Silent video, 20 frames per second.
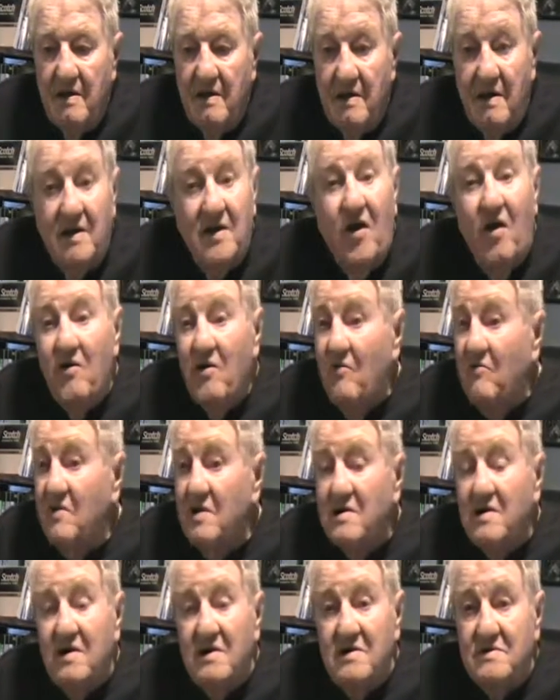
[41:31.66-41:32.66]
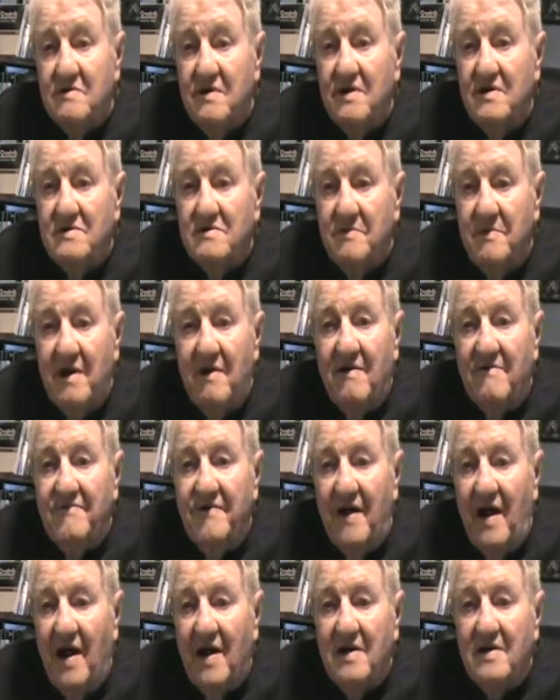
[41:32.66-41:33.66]
and all over the country, as a matter of
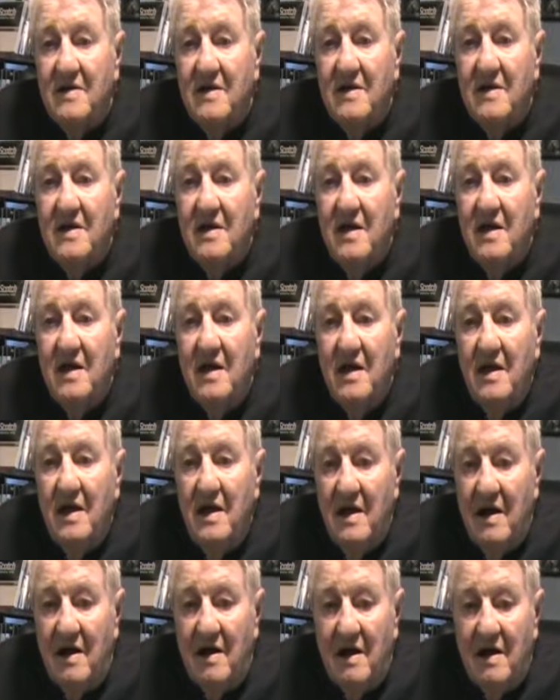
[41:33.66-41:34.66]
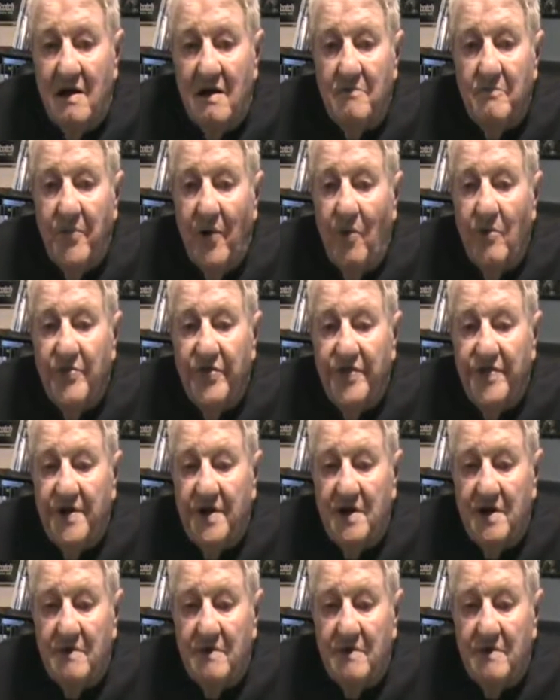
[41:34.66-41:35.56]
fact. Both